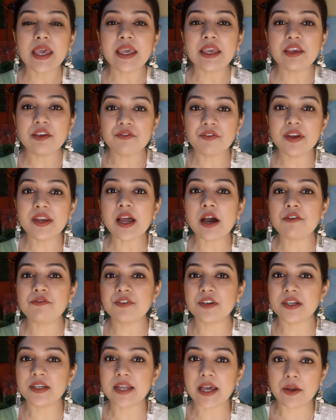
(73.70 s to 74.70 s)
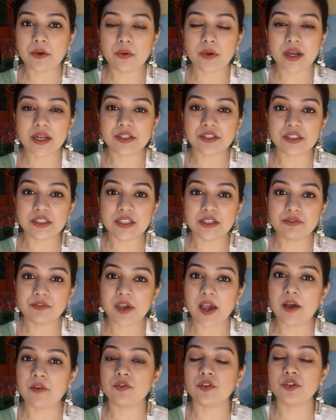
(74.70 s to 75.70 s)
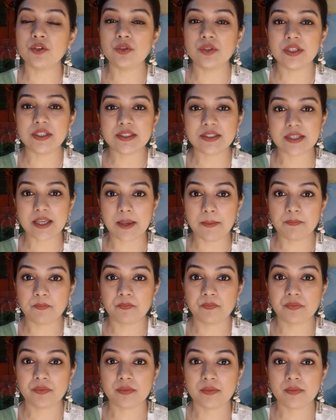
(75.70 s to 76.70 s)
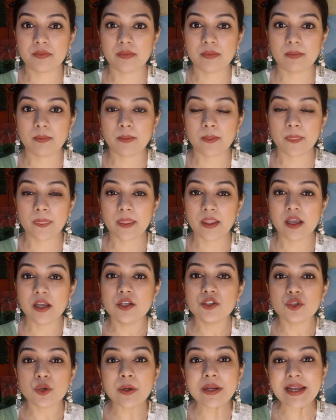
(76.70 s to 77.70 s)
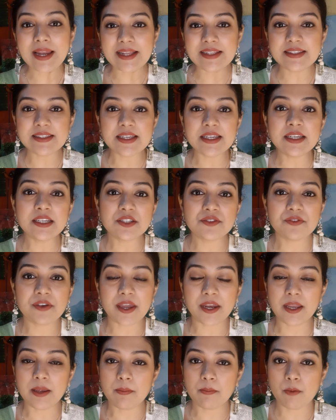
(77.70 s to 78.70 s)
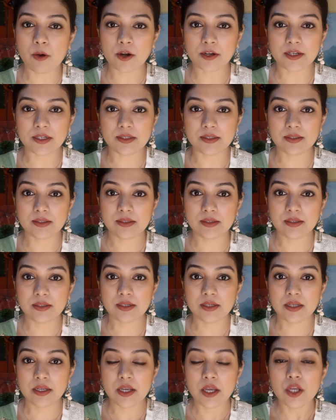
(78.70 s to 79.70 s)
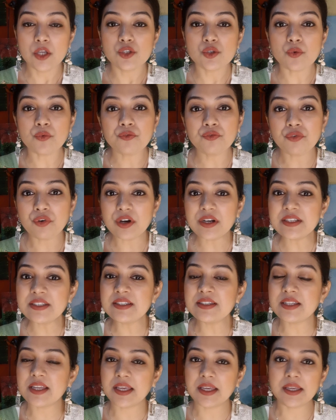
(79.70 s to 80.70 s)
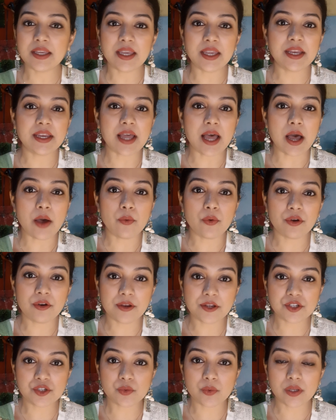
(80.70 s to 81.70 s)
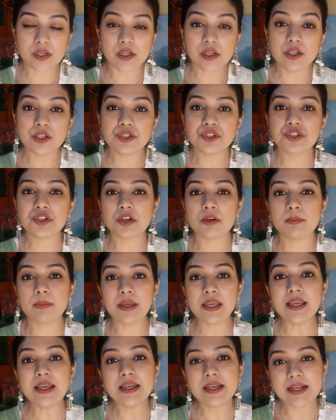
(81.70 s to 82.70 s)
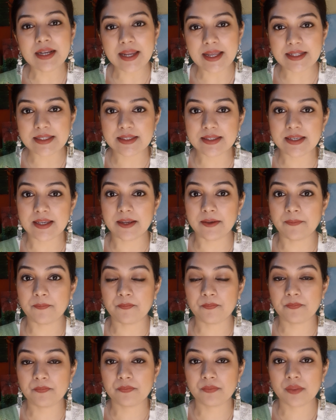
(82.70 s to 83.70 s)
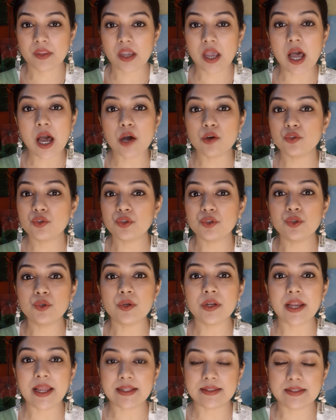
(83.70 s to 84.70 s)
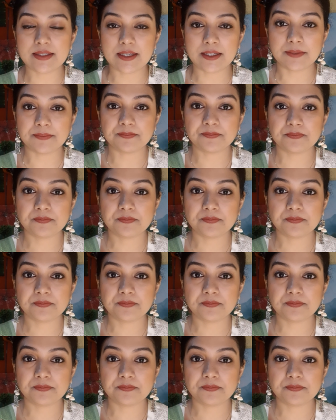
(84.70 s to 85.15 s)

Even after tarot card reading, we have to do the same. So cleansing is very important. So first thing in our ritual should be cleansing. How to do cleansing?